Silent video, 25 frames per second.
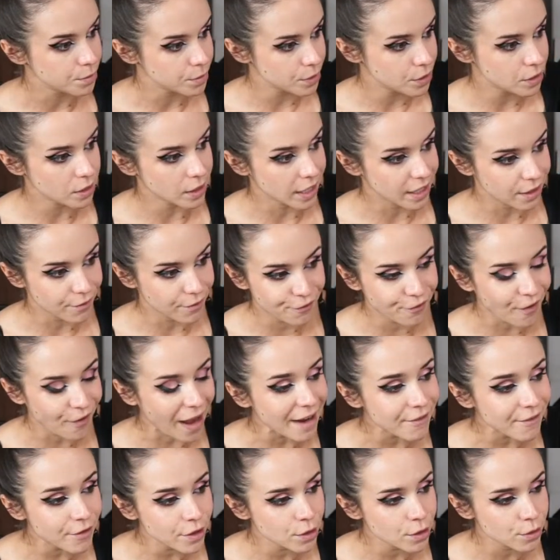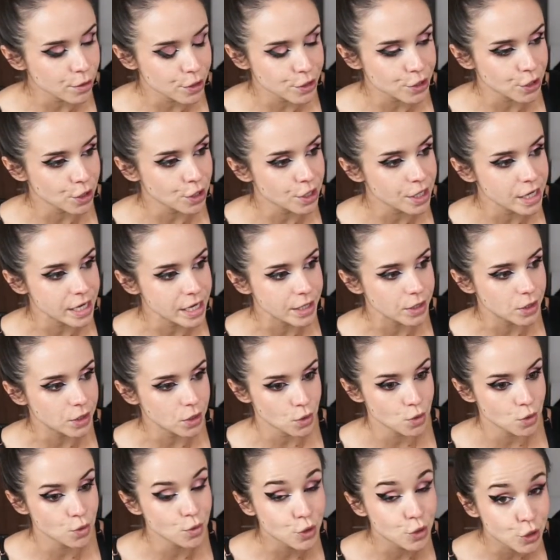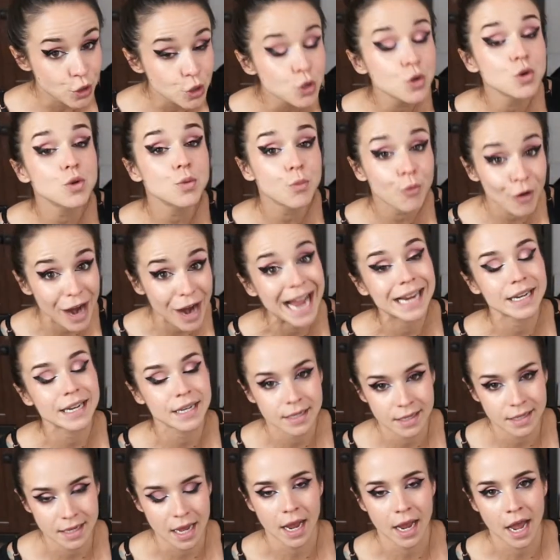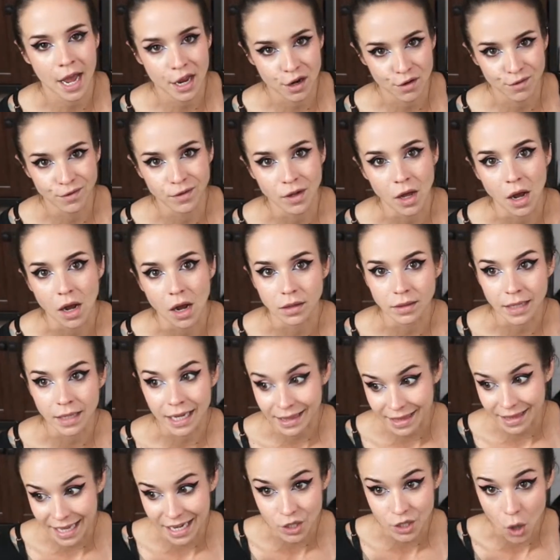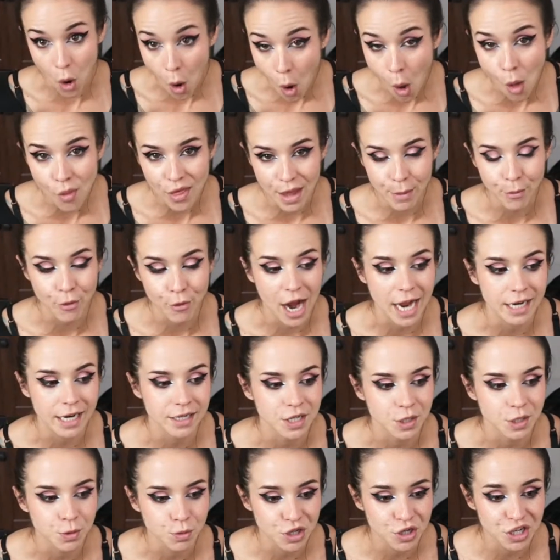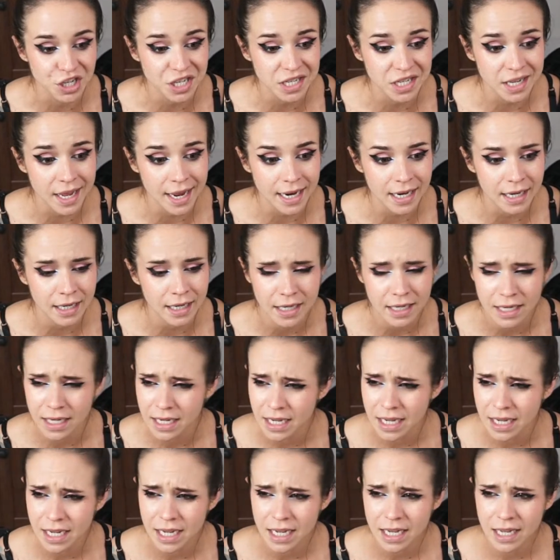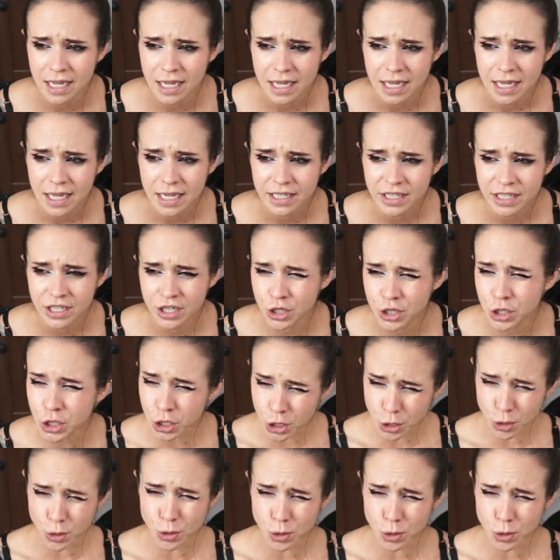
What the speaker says: like 5 other attorneys who do practice that kind of law, like that's all they practice, were just like, did you